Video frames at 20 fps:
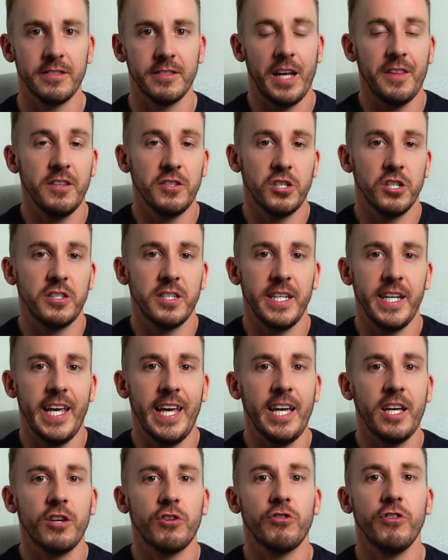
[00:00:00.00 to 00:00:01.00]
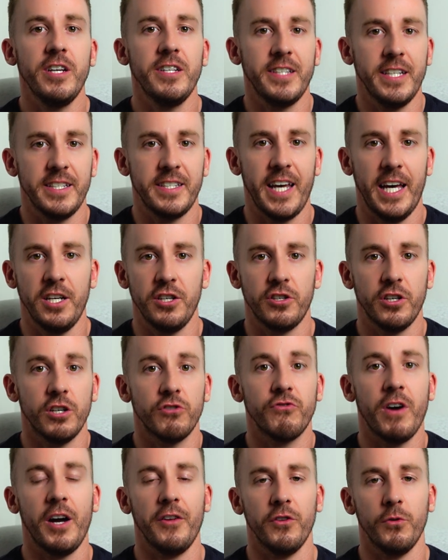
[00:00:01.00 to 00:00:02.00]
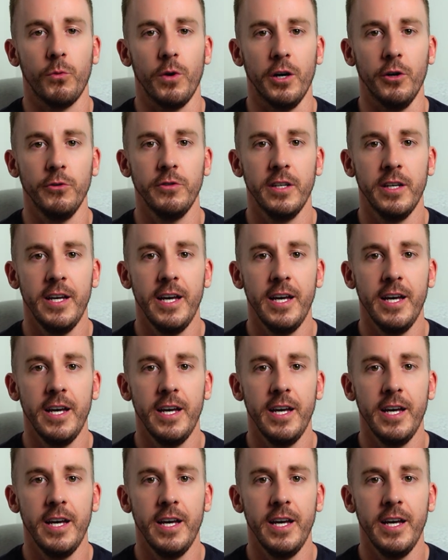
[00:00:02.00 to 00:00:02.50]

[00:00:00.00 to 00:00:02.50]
and there's just an increase in tension around the world.